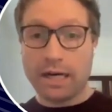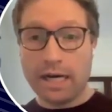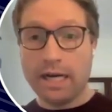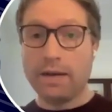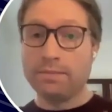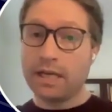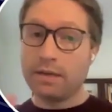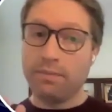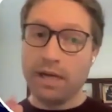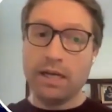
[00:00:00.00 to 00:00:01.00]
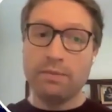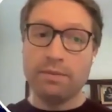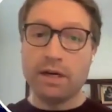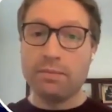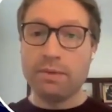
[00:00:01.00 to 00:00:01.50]
to high. I'm saying medium
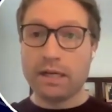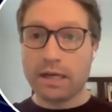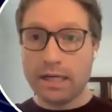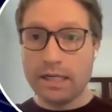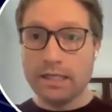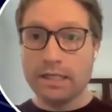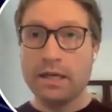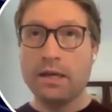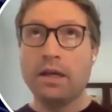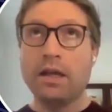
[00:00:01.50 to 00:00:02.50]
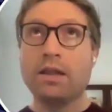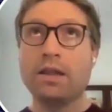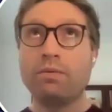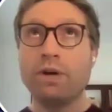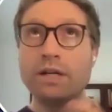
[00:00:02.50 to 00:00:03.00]
here because
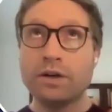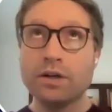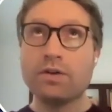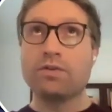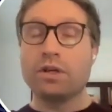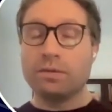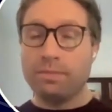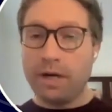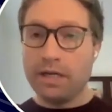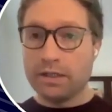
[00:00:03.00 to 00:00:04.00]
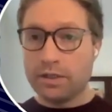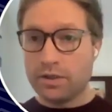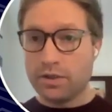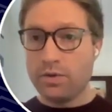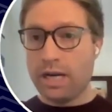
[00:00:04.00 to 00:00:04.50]
the researcher is responding
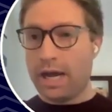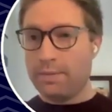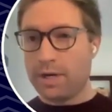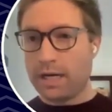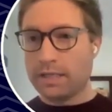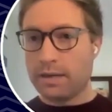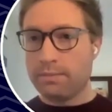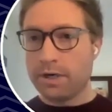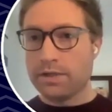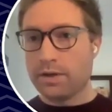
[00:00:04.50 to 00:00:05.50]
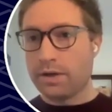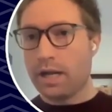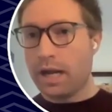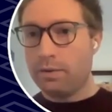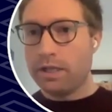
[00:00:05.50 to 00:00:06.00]
to an abstract summary. So you're
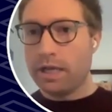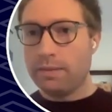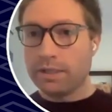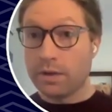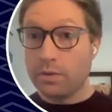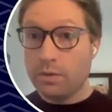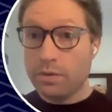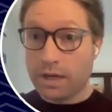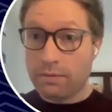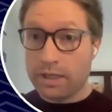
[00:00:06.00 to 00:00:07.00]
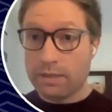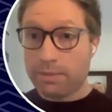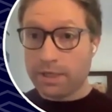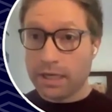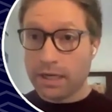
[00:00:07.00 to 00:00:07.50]
not really able to say, ooh, that really
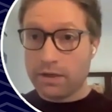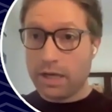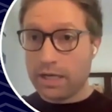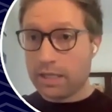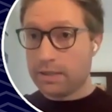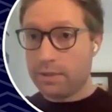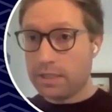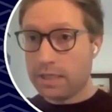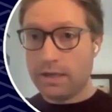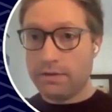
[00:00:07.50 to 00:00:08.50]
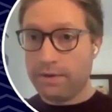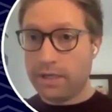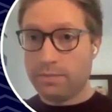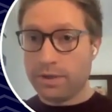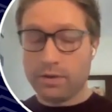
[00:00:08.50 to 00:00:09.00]
particular nugget someone said in the
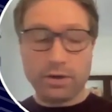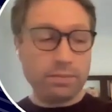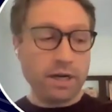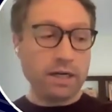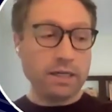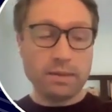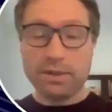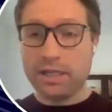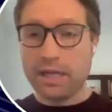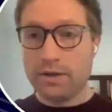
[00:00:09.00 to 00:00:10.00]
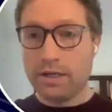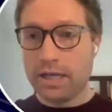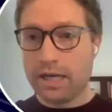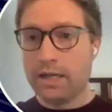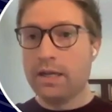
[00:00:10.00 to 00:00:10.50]
Facebook group, I'm going to double down on
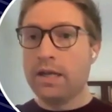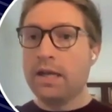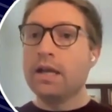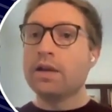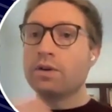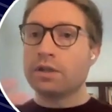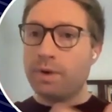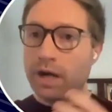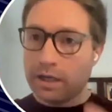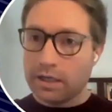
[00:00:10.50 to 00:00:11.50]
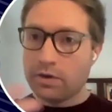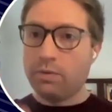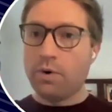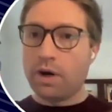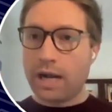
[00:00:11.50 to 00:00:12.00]
that. You're responding to a
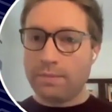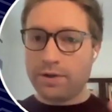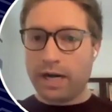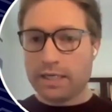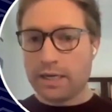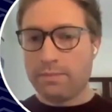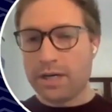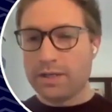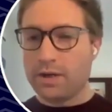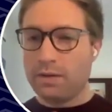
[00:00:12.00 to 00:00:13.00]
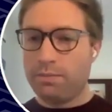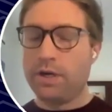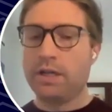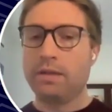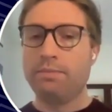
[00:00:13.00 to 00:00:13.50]
more abstract summary. So I'd
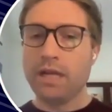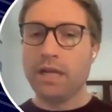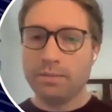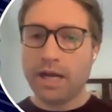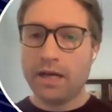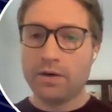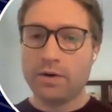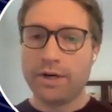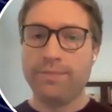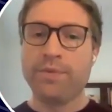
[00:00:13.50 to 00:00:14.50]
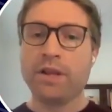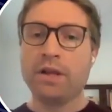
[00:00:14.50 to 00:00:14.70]
put it in the medium category.